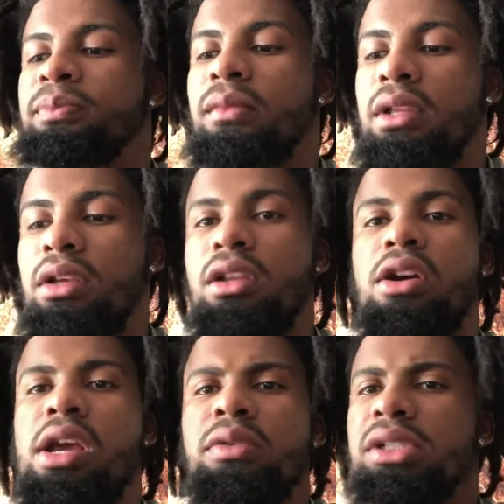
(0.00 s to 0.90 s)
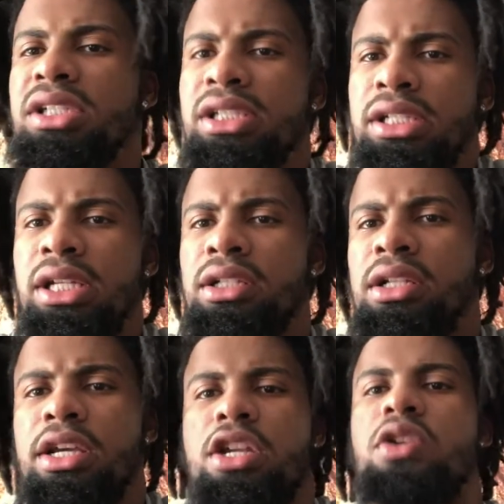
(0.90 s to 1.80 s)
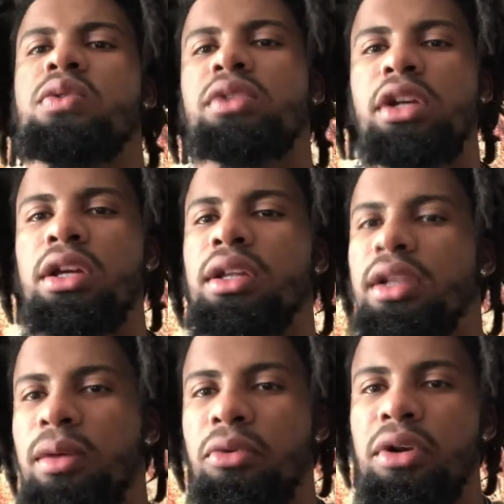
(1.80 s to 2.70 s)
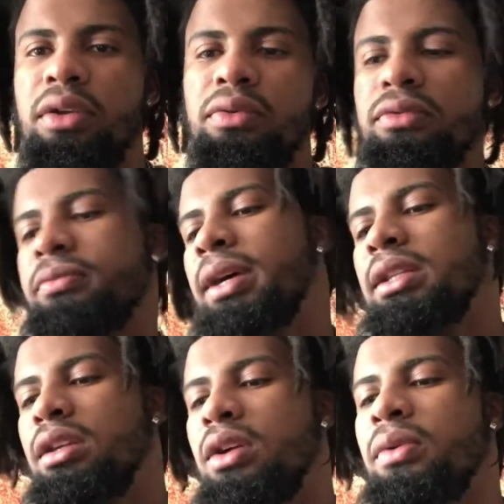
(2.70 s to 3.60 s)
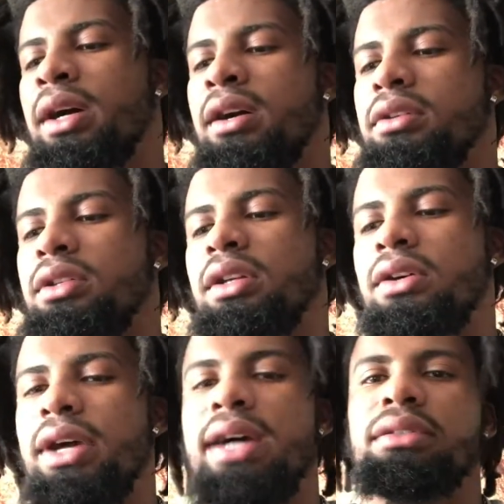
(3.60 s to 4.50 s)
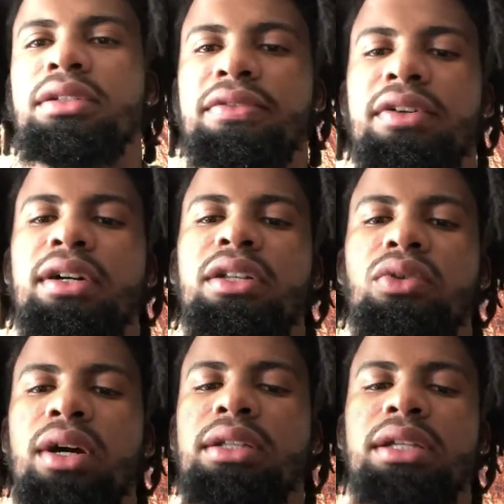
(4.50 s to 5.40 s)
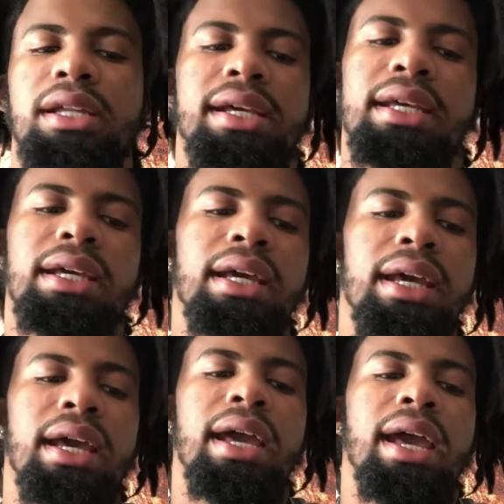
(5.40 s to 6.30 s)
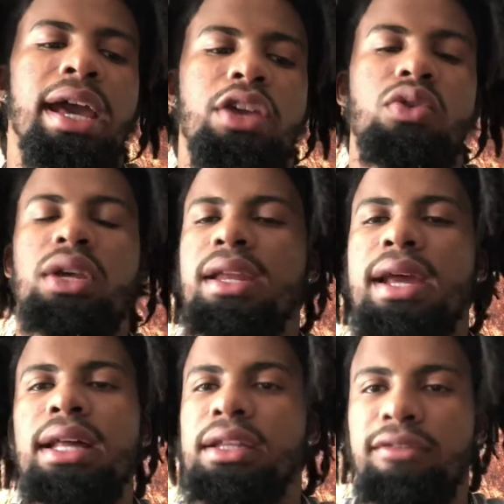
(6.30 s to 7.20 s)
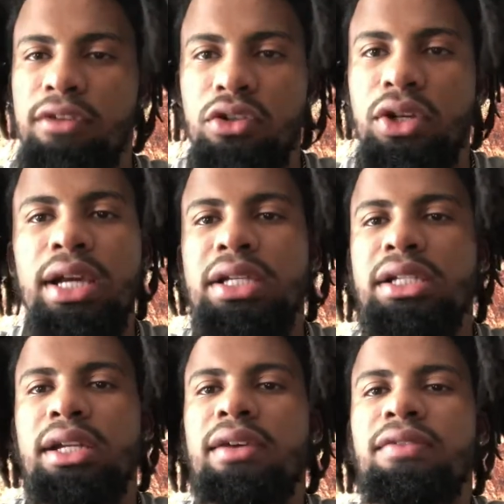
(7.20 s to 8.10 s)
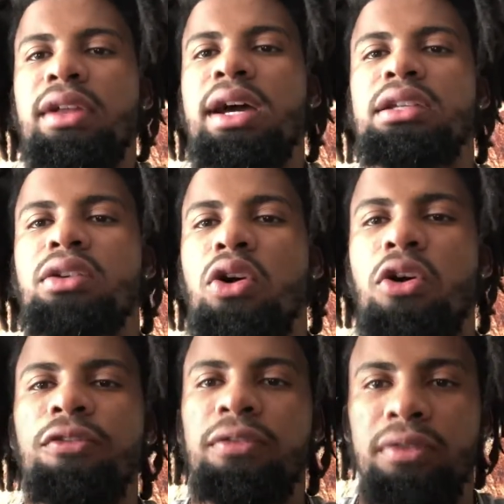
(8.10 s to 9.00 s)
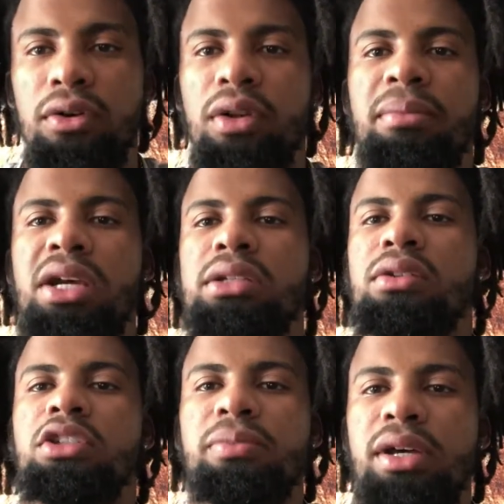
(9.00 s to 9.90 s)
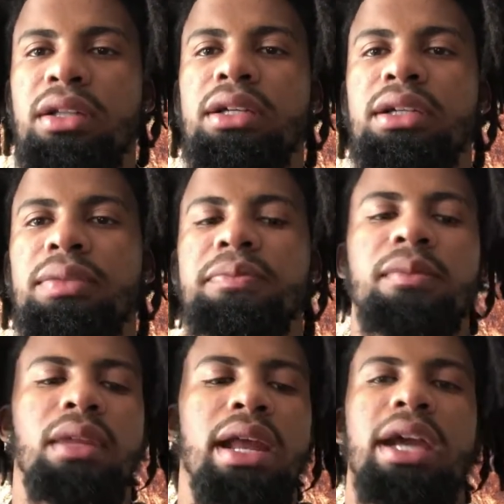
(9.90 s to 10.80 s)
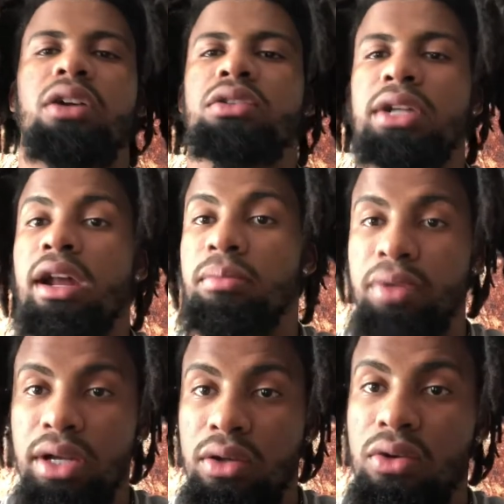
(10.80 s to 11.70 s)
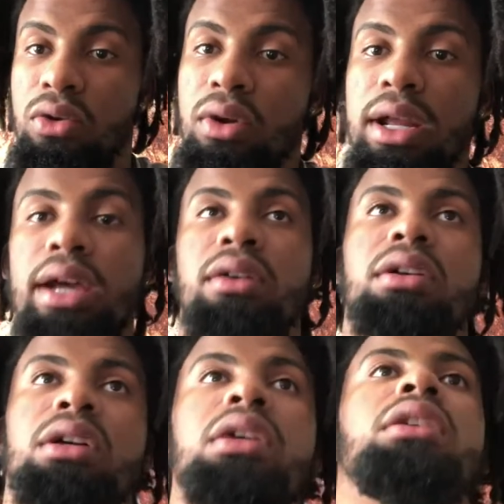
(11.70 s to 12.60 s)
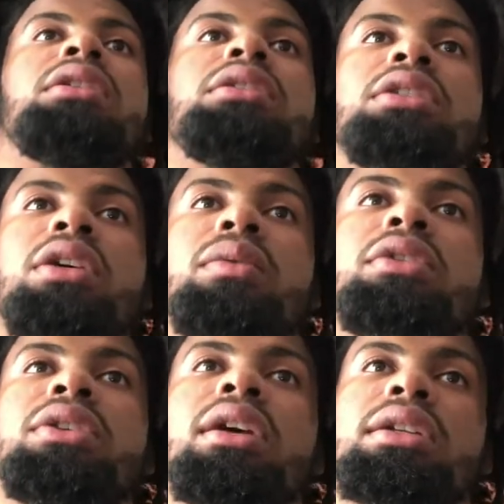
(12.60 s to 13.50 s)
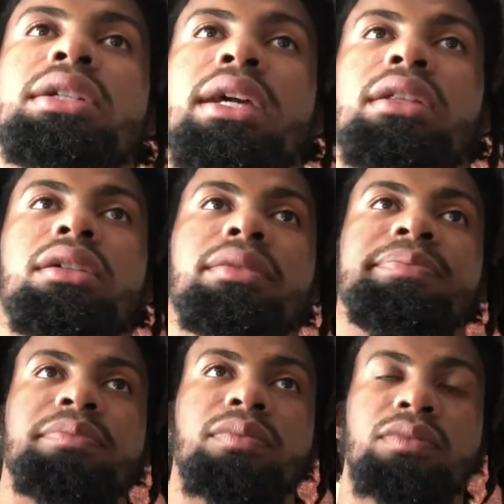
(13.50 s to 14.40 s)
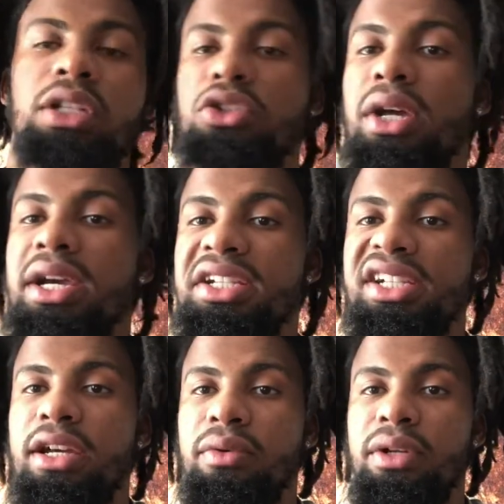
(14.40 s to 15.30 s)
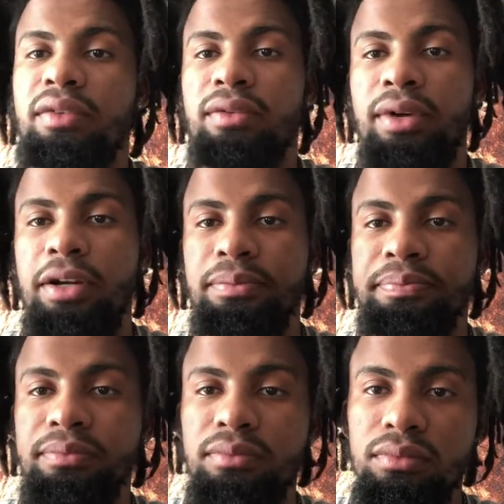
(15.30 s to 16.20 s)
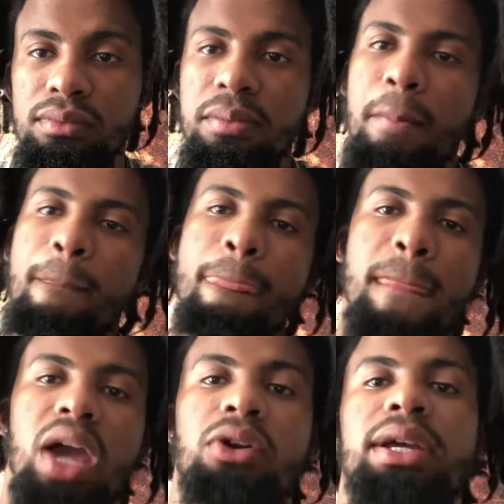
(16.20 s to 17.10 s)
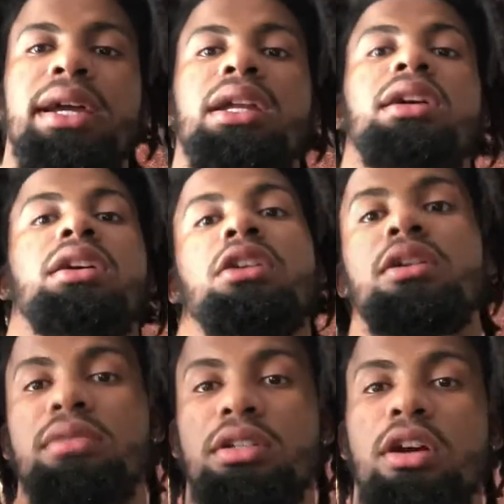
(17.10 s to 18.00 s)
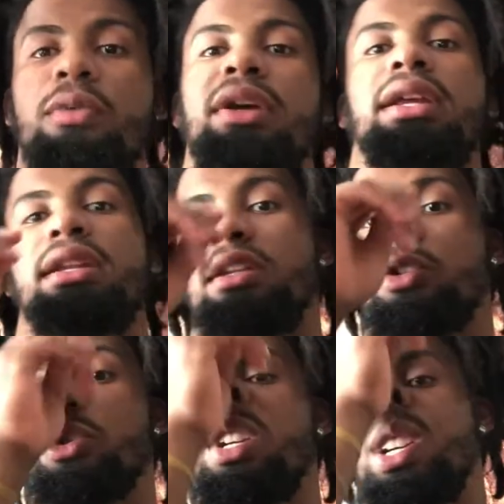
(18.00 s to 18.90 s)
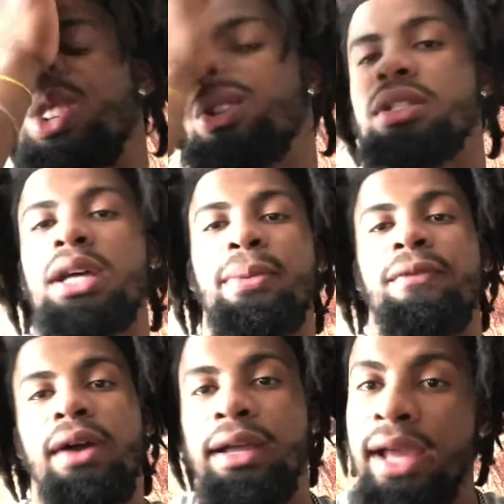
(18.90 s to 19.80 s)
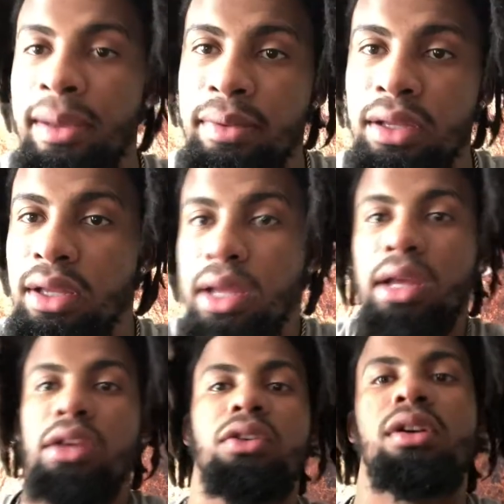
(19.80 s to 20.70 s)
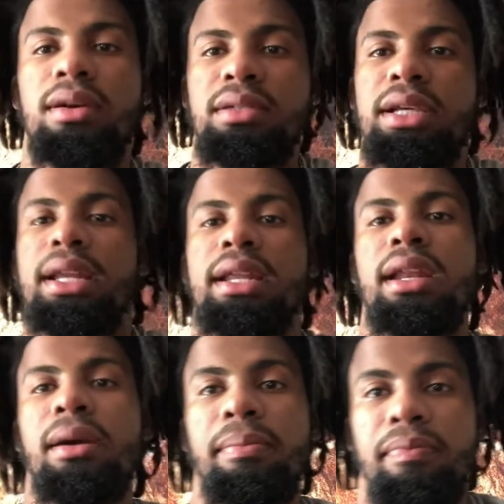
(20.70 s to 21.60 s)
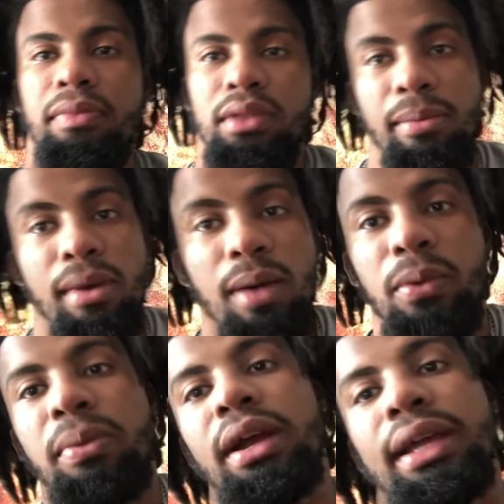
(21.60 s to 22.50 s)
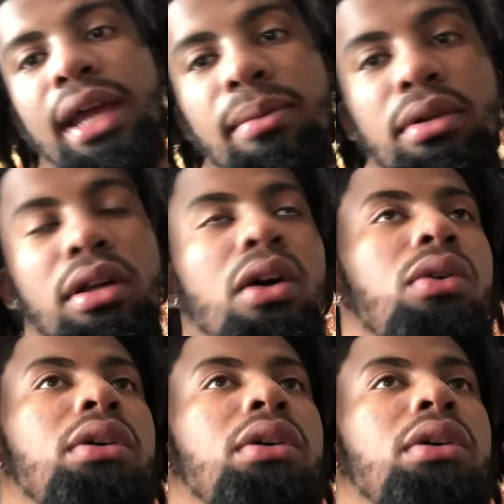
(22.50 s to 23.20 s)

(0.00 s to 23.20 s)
you know, they were just chilling. Like, you know, it was early in the morning. We was about to go out, you know, have some fun throughout the day. And you cannot leave your trash in there. If not, it's gonna overflow. The bears gonna smell it, and they're try to break your door down. So we trying to take the trash out or whatever, right? Okay, the cubs is already in the tree on the top of our cabin. You know what I'm saying? Then the mama bear came along,